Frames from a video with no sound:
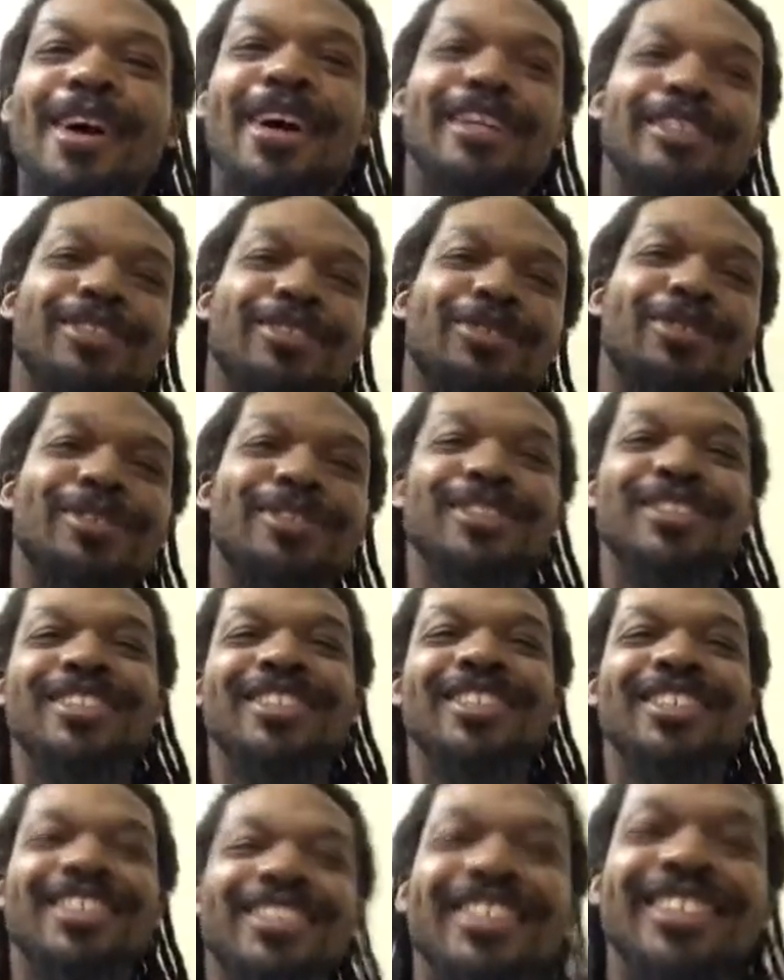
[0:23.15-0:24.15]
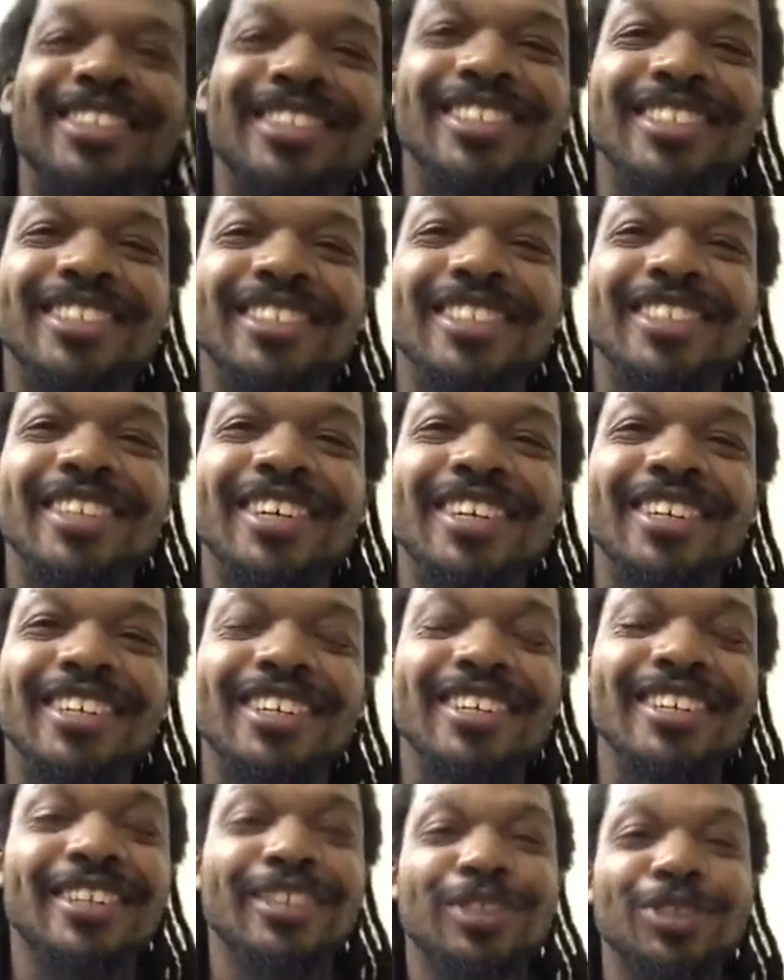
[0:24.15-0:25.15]
As you can see, this is
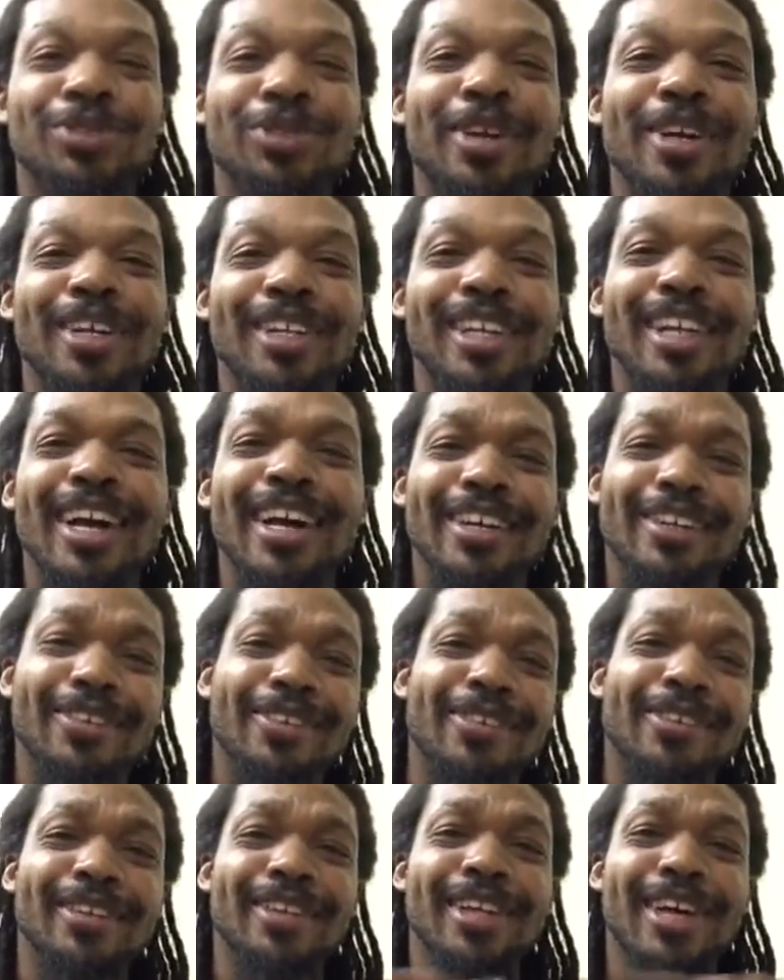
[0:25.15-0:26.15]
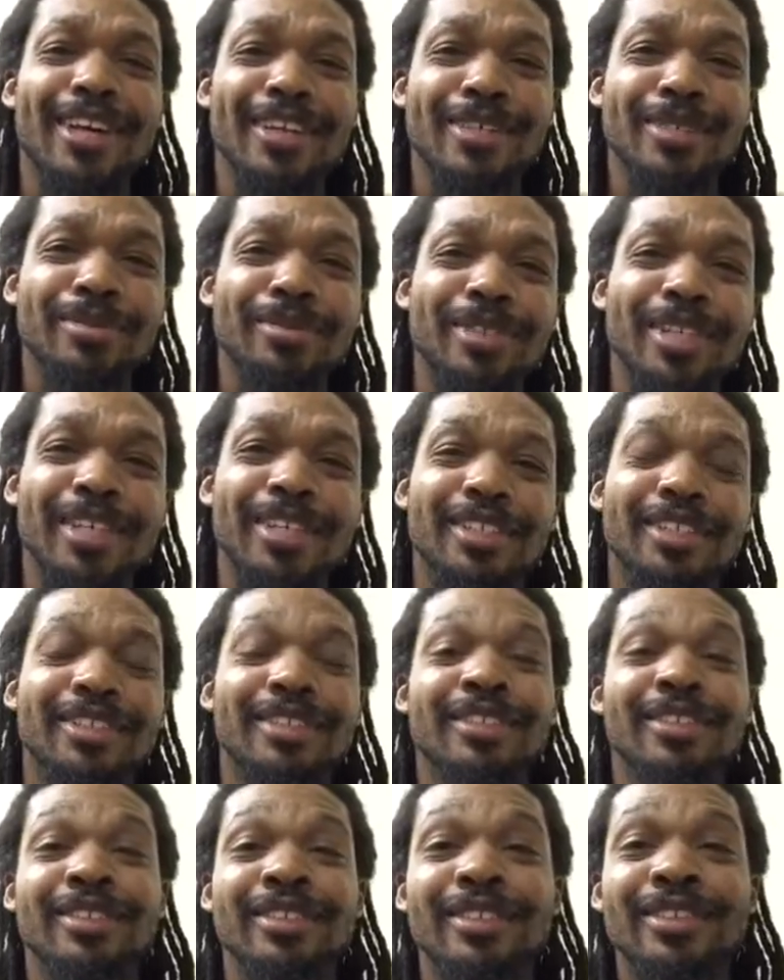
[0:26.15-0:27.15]
another Dreadlock or Lock of Day,
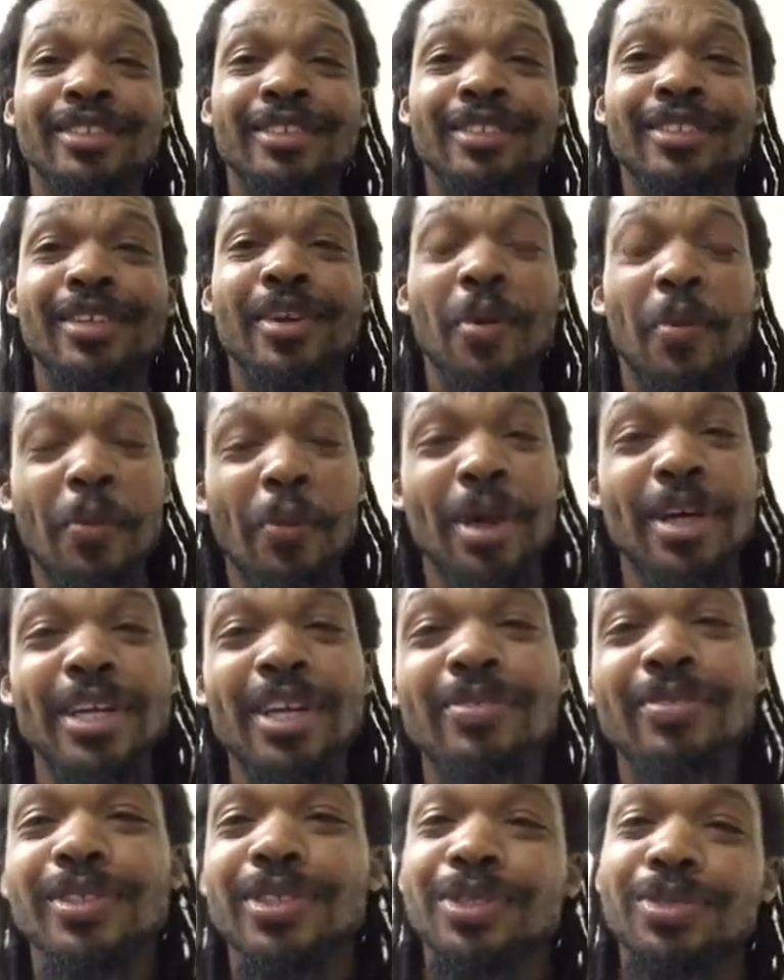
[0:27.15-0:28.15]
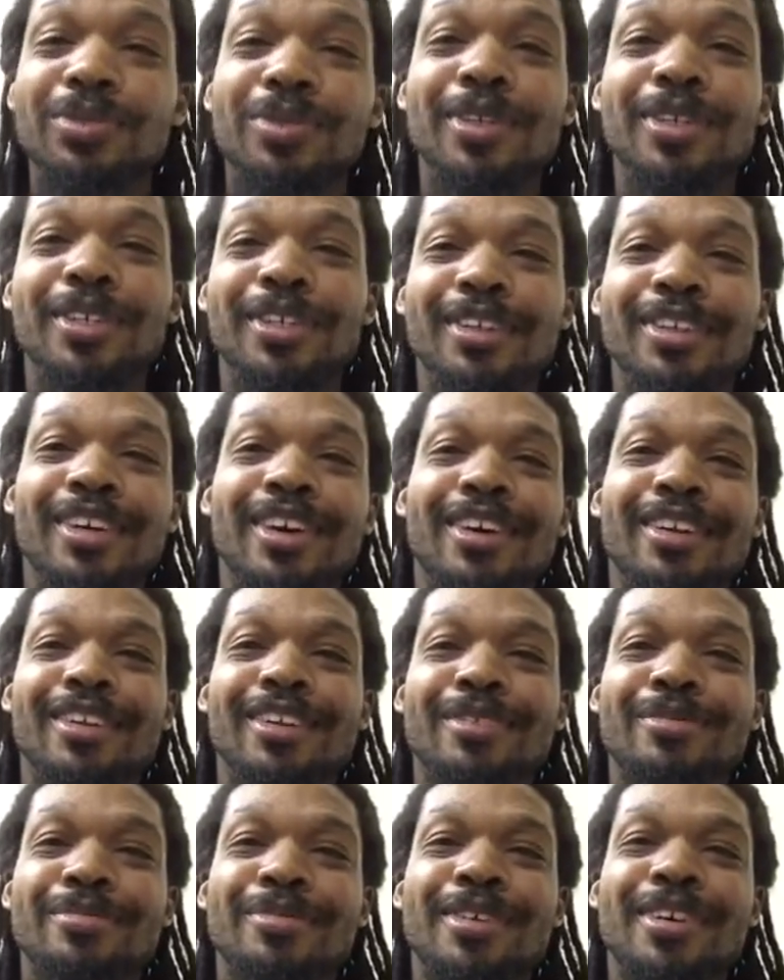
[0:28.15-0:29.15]
whatever you want to call
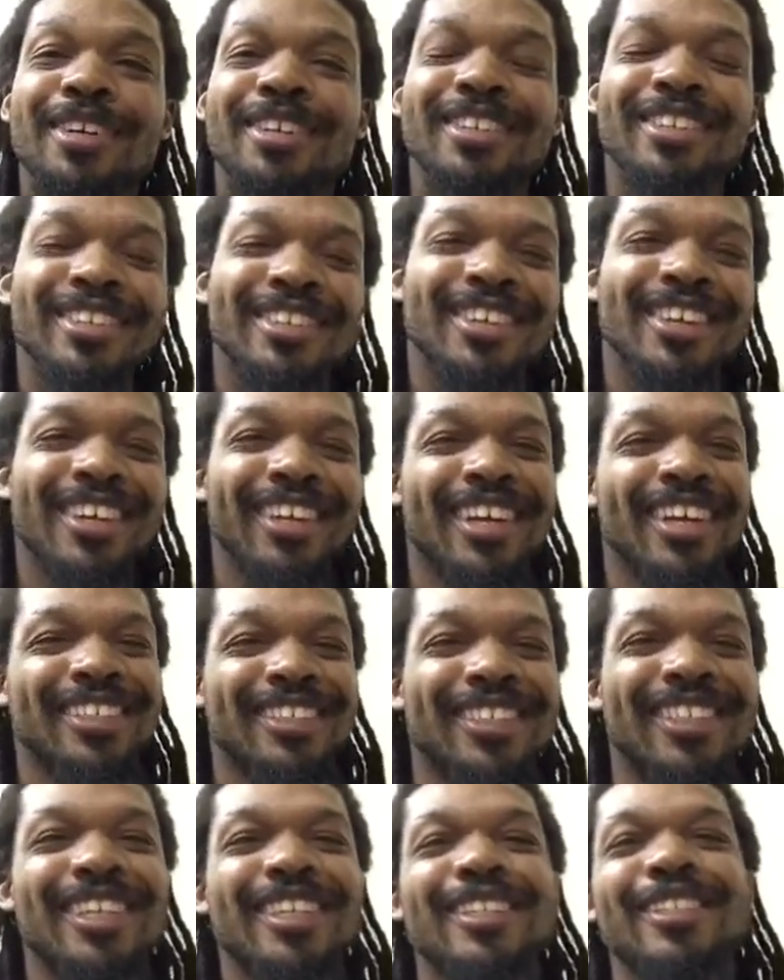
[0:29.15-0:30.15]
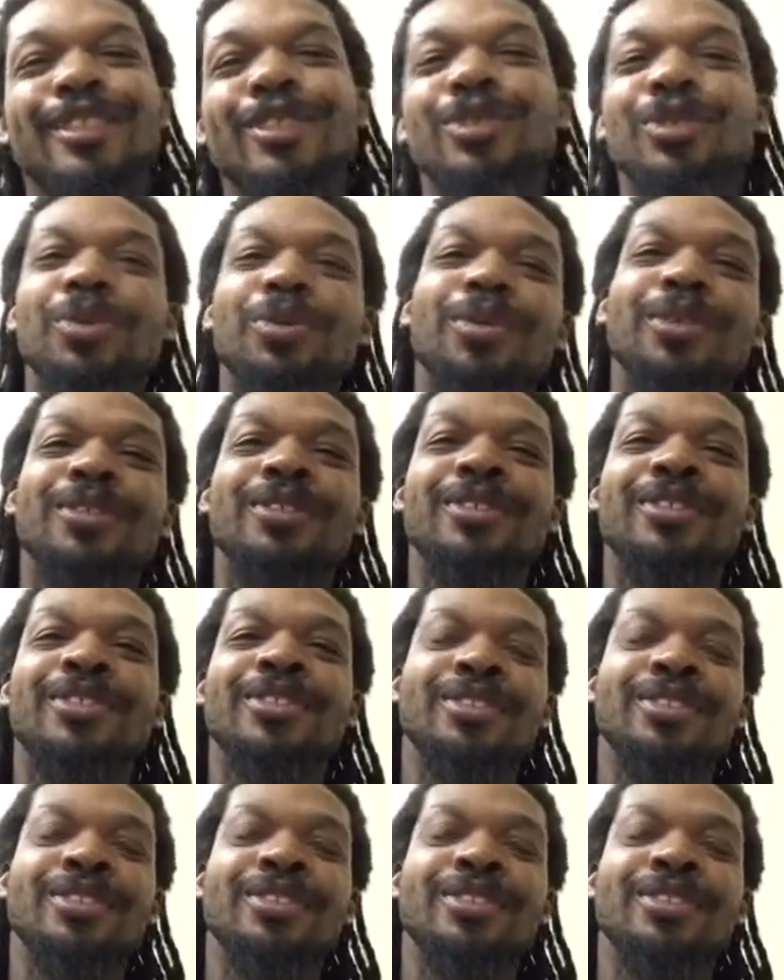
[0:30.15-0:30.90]
it, but let's get into it.